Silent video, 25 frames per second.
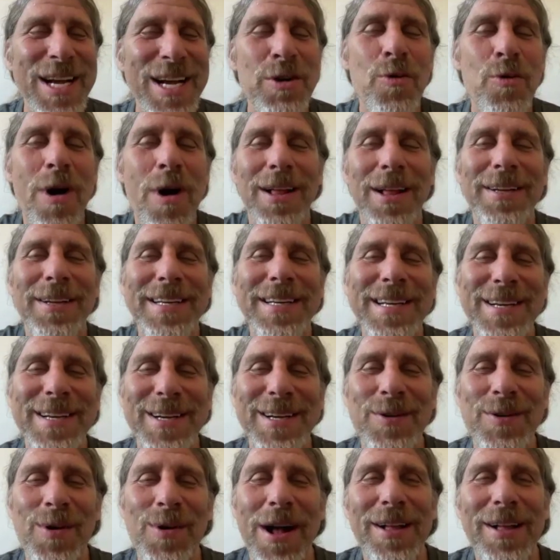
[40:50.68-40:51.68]

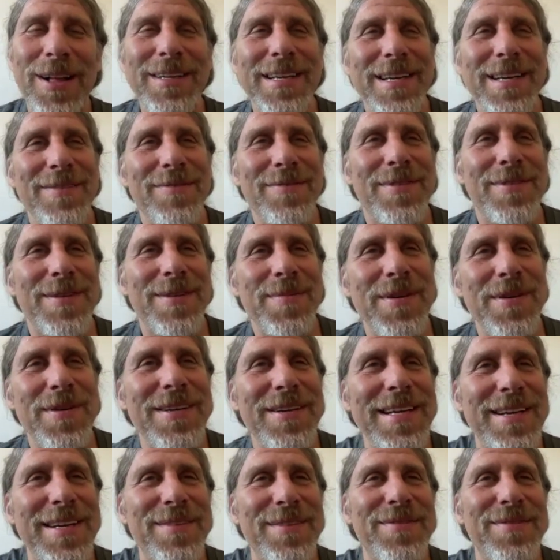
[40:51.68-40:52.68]
Quality of
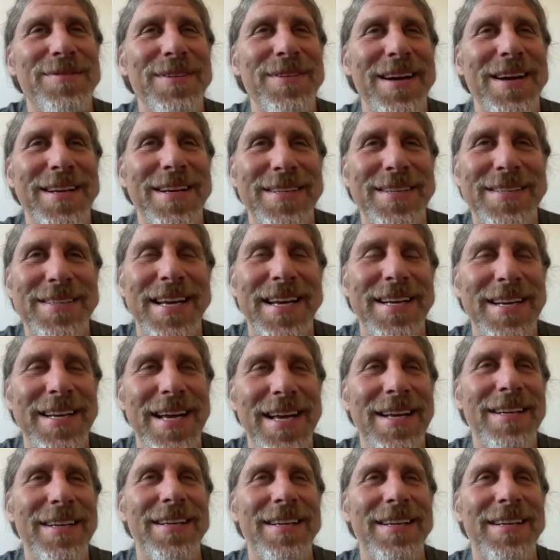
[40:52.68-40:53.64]
community and friends. I